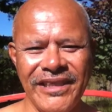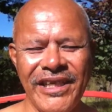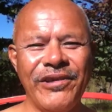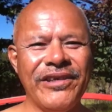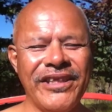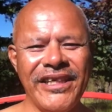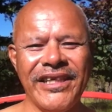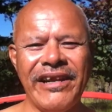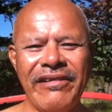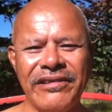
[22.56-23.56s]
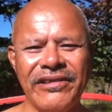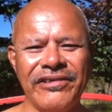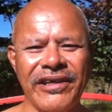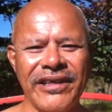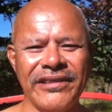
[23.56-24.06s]
And look at their character
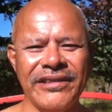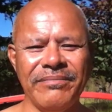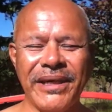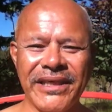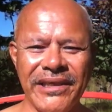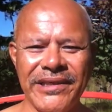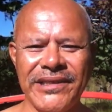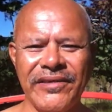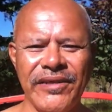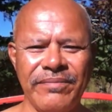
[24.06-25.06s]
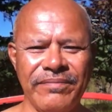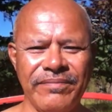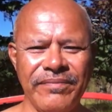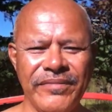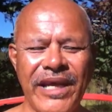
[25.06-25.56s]
traits. Make a list of them
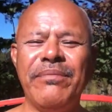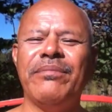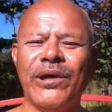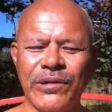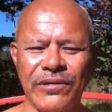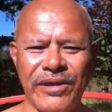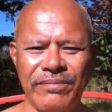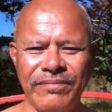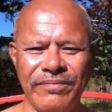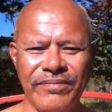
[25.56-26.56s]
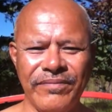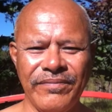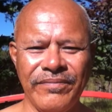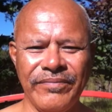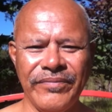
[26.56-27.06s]
and model them.
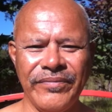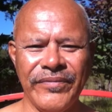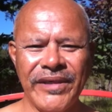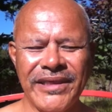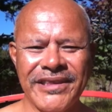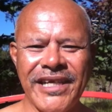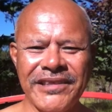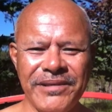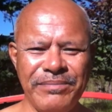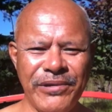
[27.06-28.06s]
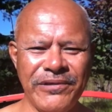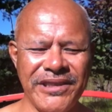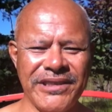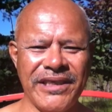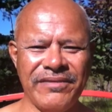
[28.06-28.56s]
Start to build
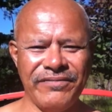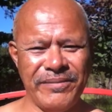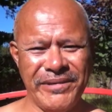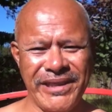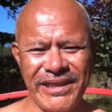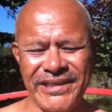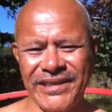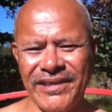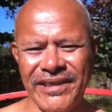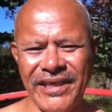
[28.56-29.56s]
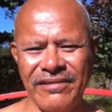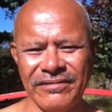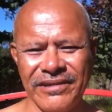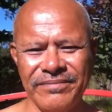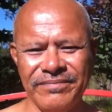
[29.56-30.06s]
yourself from the inside
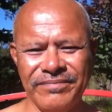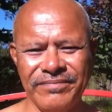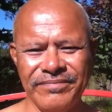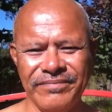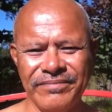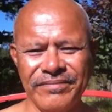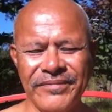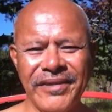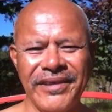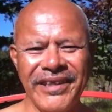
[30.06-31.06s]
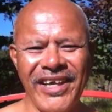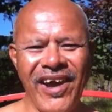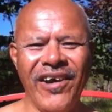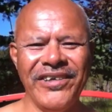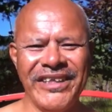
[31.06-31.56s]
out.
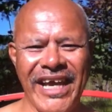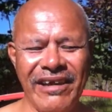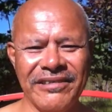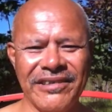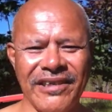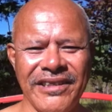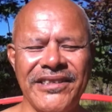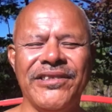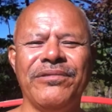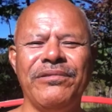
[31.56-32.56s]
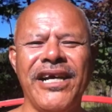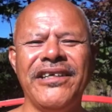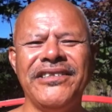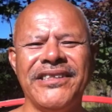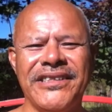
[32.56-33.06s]
On the outside,
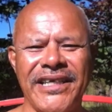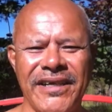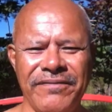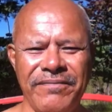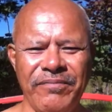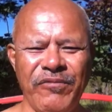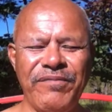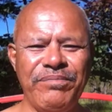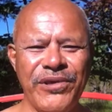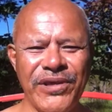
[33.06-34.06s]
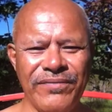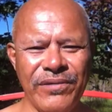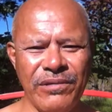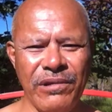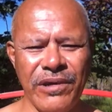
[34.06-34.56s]
surround yourself with
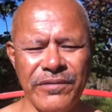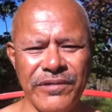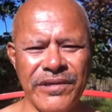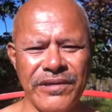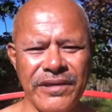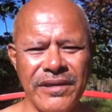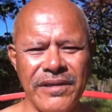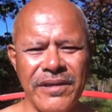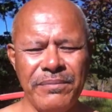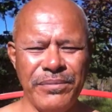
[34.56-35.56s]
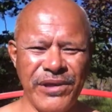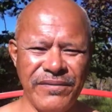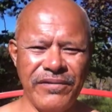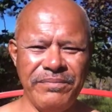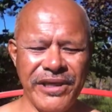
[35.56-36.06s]
beautiful quotes,
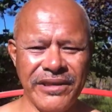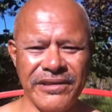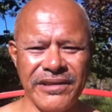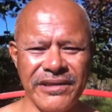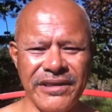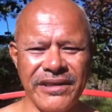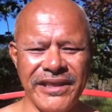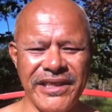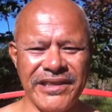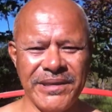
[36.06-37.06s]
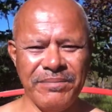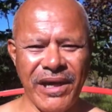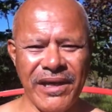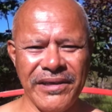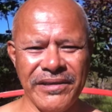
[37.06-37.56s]
beautiful pictures that
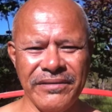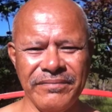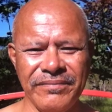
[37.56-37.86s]
inspire you,